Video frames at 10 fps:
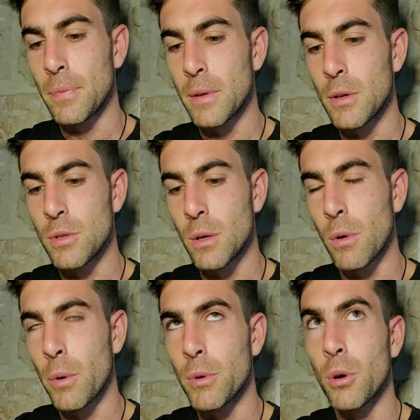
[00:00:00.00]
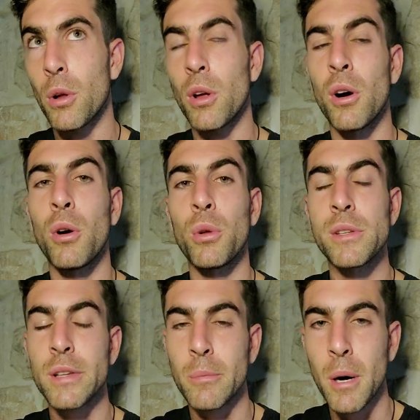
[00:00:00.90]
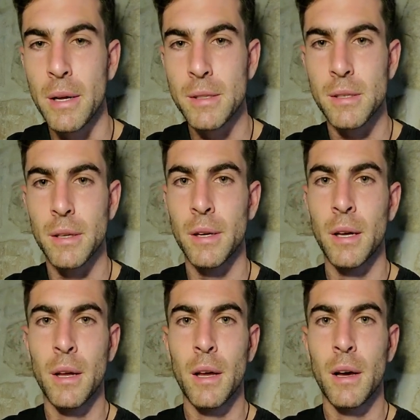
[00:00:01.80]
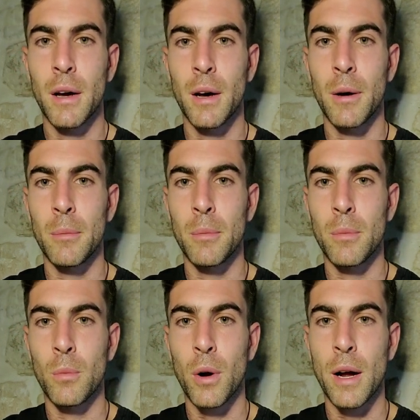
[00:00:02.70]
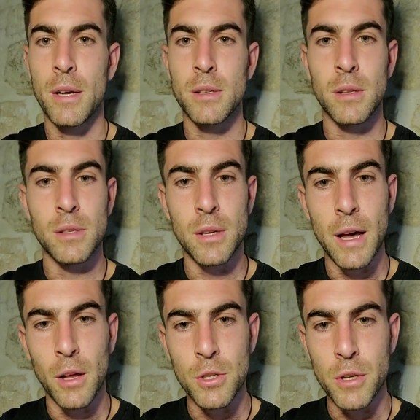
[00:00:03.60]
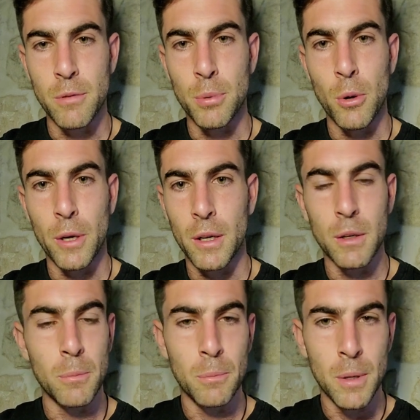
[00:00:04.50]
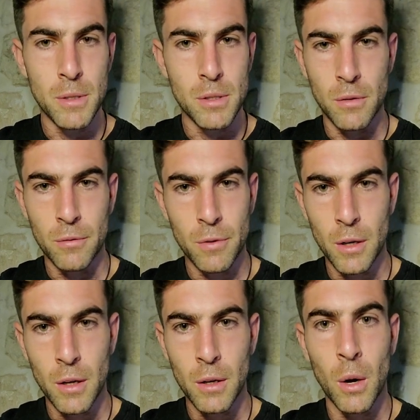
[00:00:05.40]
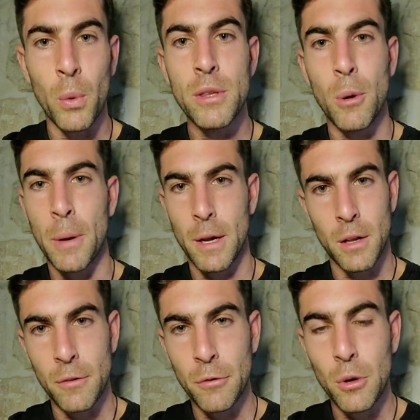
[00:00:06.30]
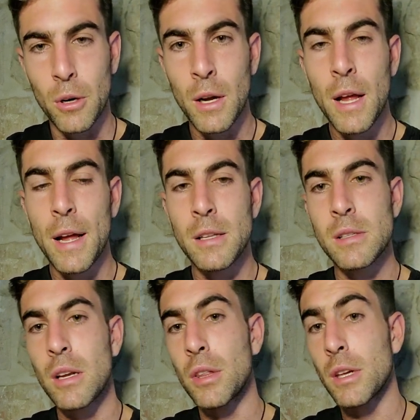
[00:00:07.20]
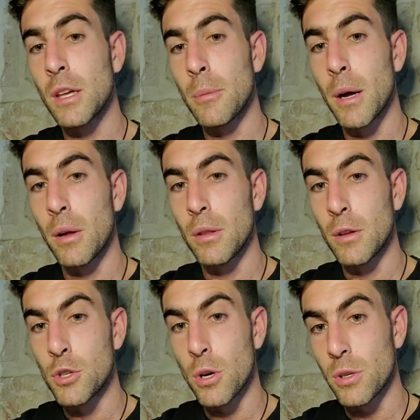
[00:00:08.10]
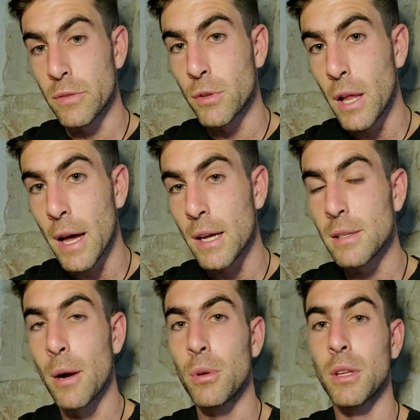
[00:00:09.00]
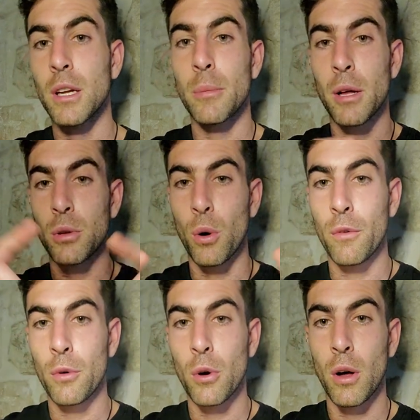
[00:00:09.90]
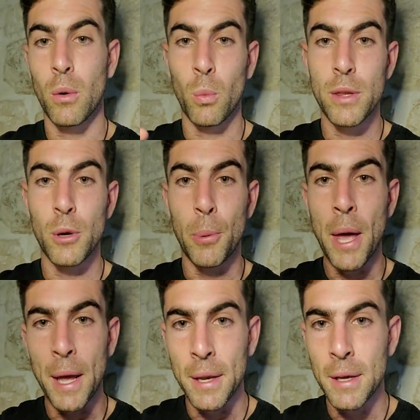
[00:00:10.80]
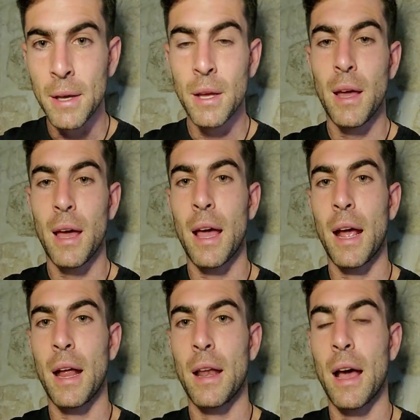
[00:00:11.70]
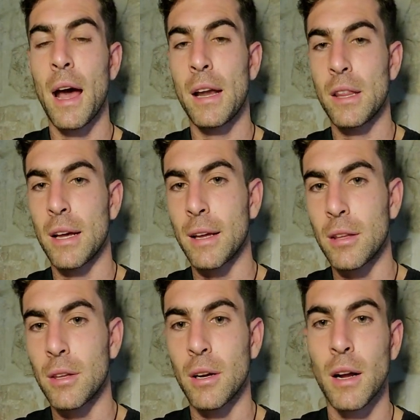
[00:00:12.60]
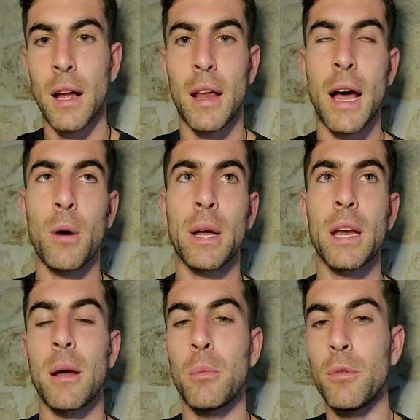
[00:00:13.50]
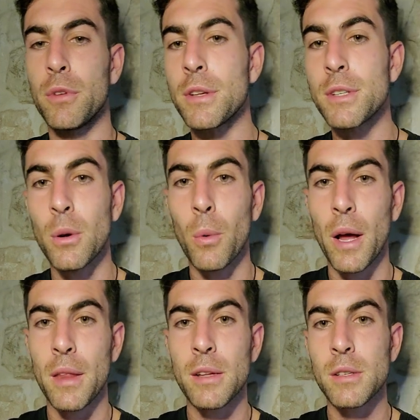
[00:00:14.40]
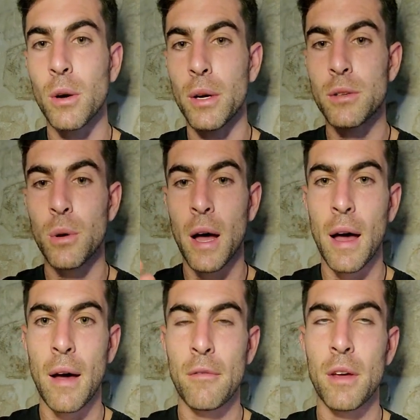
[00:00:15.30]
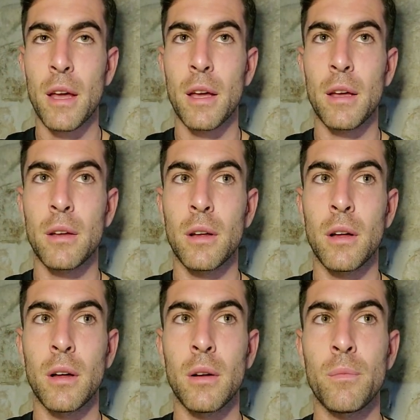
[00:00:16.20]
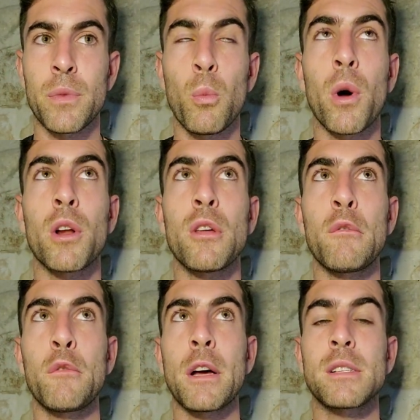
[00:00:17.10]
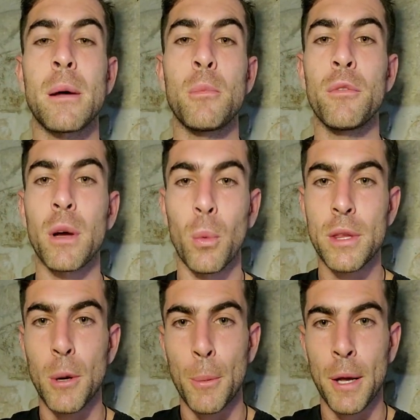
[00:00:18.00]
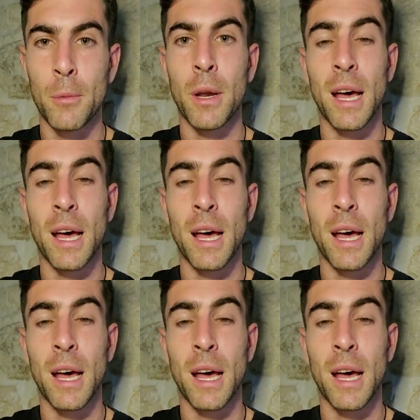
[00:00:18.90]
using what we would call a holistic mindset. Whereas in this analogy of a broken piece of a window pane on the floor, instead of thinking about the shards of glass, I would think about the overall window pane. And how did that get there? And how can I move this in a way that's going to have what are the effects that moving a window pane would